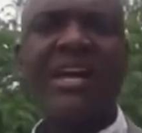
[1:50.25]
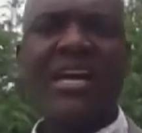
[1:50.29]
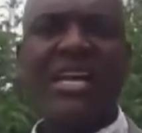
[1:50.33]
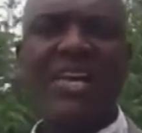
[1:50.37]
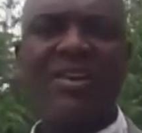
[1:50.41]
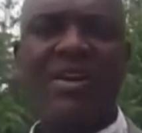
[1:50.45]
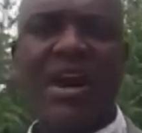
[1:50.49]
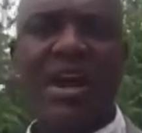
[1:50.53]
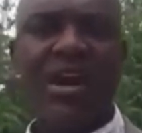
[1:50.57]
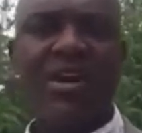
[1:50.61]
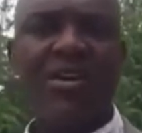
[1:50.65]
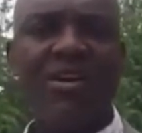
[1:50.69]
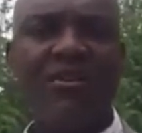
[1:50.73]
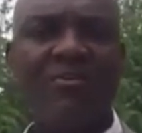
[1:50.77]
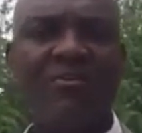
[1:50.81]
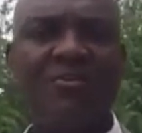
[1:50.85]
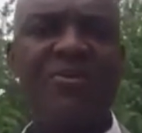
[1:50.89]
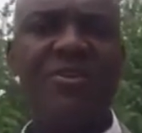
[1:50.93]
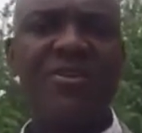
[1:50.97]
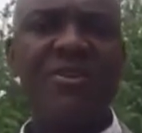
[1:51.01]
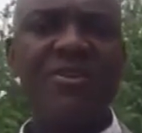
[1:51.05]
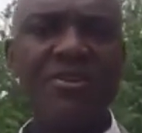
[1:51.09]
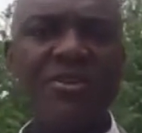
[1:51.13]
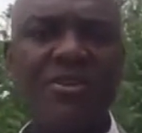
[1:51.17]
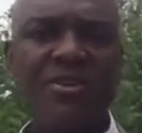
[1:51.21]
You are
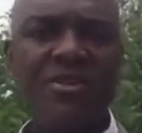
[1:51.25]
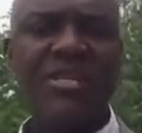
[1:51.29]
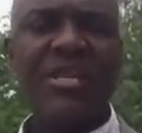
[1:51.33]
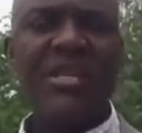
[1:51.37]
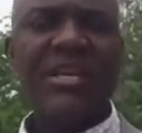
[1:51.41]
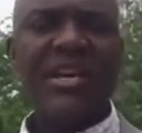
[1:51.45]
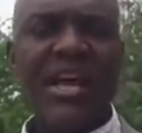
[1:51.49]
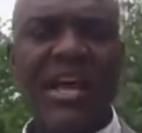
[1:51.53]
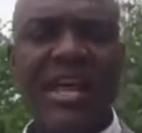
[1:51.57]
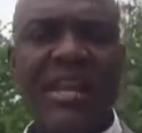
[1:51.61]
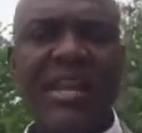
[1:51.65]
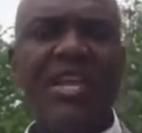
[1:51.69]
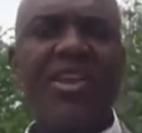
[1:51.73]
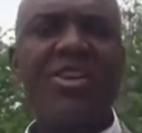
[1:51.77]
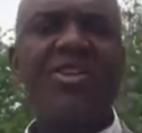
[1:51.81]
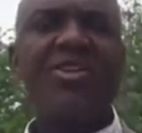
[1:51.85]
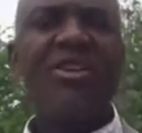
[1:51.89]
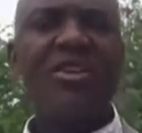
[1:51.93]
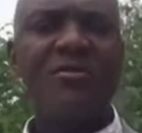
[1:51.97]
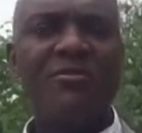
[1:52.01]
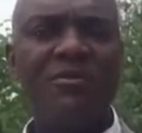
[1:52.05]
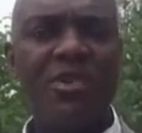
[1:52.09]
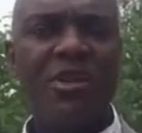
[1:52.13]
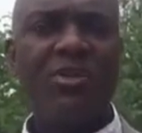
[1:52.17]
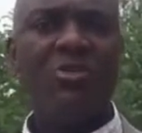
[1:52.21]
confused and then you
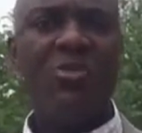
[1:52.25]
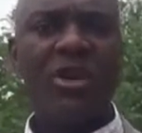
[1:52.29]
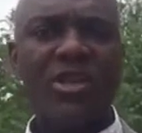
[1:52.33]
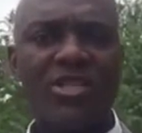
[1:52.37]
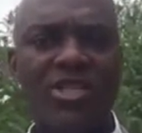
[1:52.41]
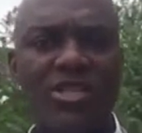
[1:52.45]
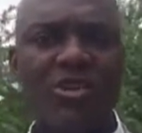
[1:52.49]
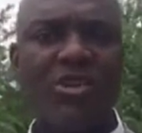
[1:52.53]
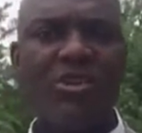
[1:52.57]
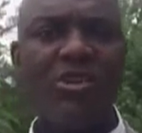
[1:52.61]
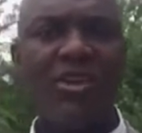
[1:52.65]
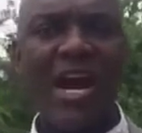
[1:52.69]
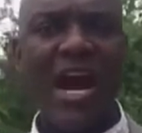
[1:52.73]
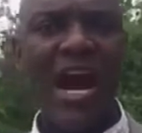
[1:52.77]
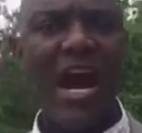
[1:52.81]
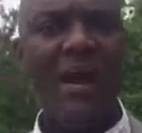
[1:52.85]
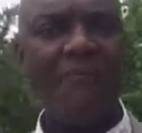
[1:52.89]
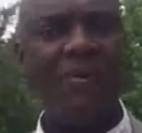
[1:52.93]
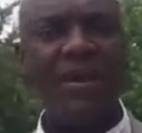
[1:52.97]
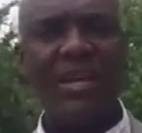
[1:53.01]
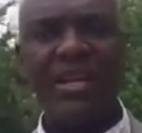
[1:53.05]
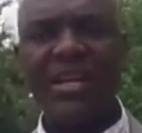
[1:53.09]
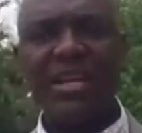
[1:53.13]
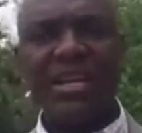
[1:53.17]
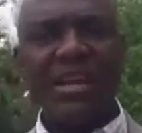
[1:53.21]
don't even know what's going to
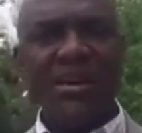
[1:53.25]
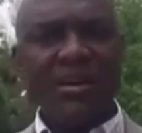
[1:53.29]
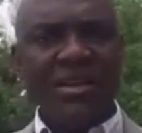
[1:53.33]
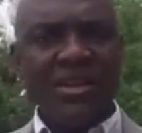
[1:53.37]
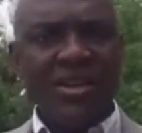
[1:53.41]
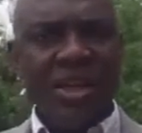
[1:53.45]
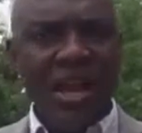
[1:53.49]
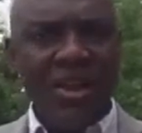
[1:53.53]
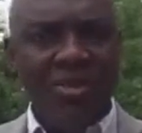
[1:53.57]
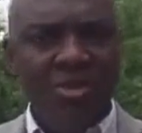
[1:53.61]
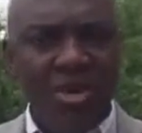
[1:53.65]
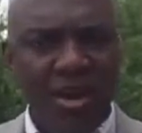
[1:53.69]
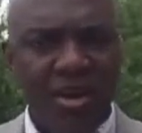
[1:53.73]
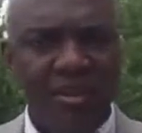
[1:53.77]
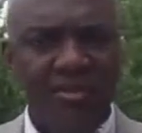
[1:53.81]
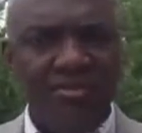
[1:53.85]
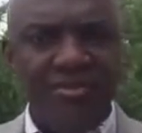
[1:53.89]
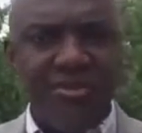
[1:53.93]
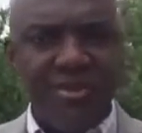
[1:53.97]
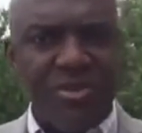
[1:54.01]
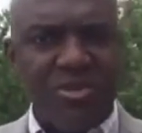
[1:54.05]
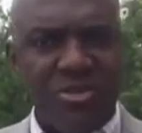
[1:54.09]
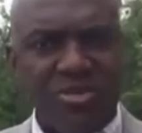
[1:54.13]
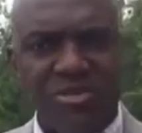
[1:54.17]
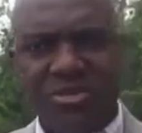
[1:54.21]
happen. You are going
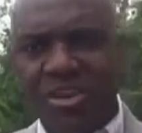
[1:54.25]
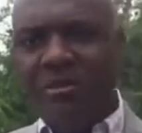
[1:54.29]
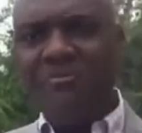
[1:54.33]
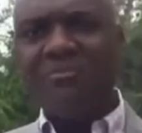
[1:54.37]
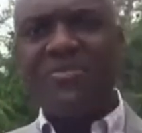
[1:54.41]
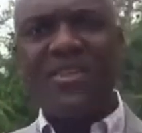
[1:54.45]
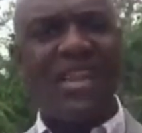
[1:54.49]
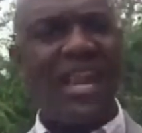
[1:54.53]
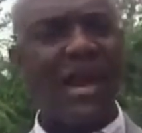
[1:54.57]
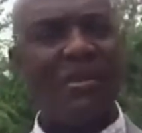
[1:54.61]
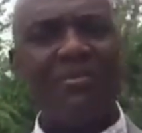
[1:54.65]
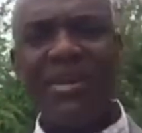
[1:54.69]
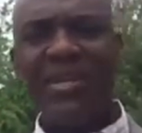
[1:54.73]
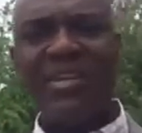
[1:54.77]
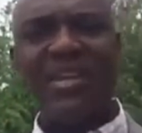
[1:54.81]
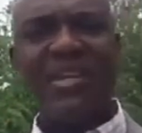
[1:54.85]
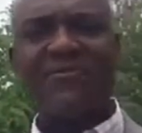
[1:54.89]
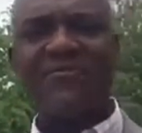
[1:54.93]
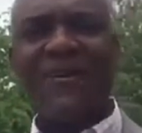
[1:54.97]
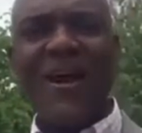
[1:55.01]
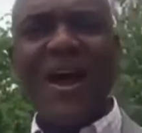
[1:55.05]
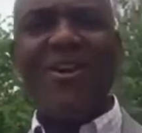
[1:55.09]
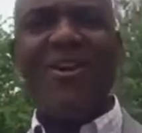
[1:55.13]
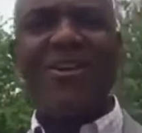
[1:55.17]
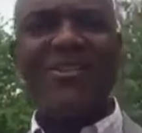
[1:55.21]
through something. I mean, this
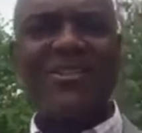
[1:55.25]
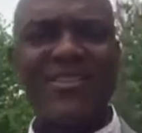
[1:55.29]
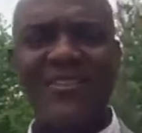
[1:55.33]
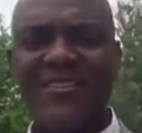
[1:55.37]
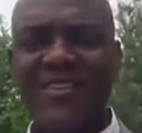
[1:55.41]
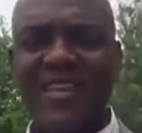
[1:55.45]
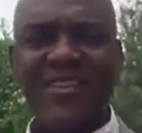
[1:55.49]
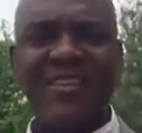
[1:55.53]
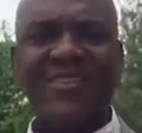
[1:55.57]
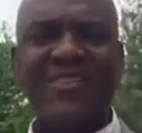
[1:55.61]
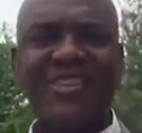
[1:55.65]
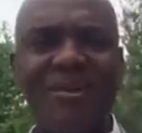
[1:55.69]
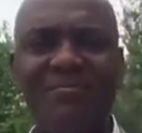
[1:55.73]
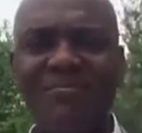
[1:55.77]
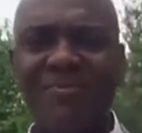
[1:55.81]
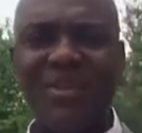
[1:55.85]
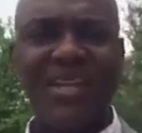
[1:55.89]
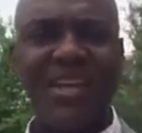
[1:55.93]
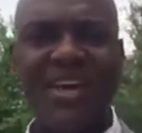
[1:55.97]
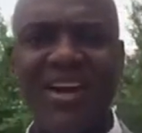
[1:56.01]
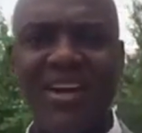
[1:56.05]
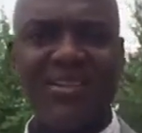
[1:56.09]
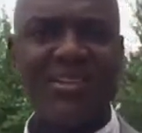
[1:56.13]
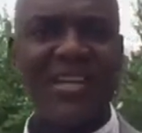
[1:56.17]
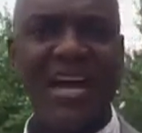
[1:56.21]
virus is just
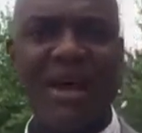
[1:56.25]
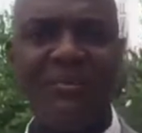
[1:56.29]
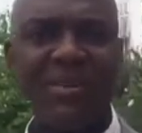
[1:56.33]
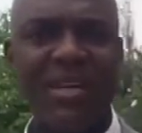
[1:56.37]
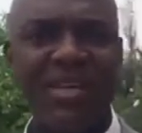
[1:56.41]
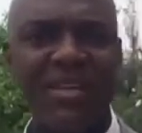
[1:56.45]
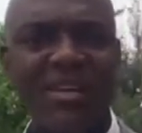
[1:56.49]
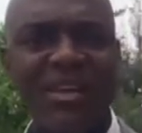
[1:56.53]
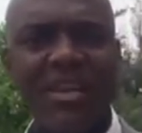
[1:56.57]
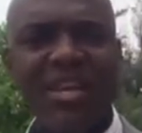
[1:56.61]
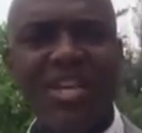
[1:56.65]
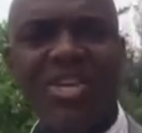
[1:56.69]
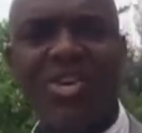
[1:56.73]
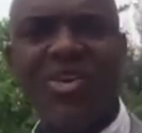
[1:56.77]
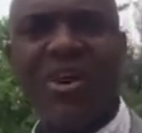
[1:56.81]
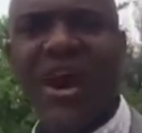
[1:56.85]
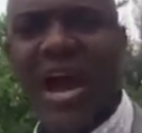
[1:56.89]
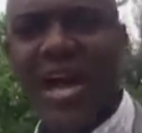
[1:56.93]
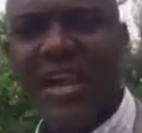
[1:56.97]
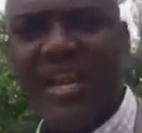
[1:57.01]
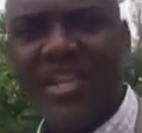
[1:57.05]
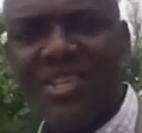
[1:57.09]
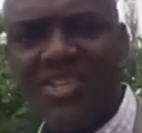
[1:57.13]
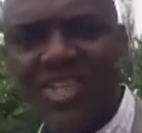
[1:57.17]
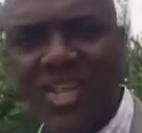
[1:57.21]
something else. I mean, you
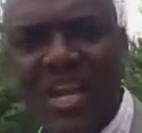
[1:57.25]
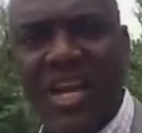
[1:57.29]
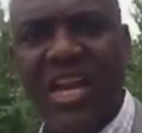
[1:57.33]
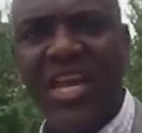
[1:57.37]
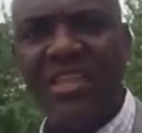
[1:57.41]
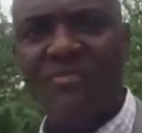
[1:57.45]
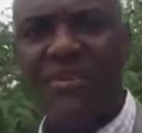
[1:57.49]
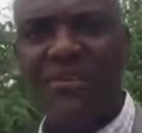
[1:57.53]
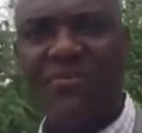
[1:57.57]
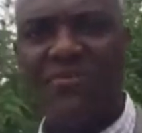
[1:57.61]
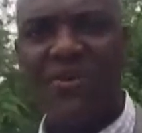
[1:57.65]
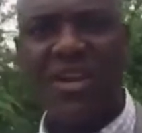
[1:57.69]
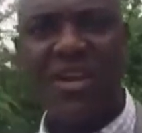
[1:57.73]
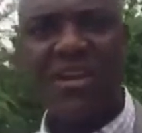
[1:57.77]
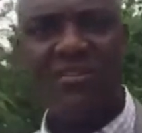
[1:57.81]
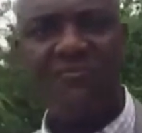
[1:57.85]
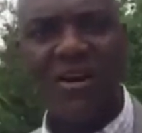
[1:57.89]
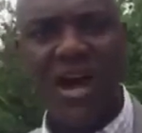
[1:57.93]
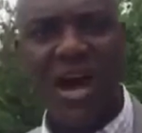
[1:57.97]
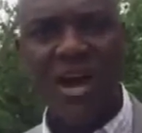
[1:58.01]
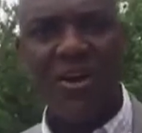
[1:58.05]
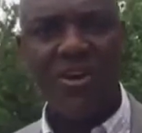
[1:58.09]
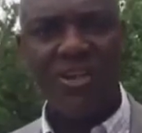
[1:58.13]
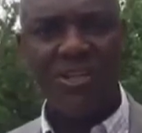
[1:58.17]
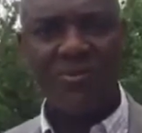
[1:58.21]
had a challenge before the
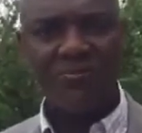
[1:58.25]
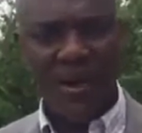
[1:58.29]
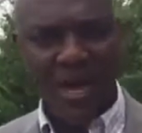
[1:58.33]
virus.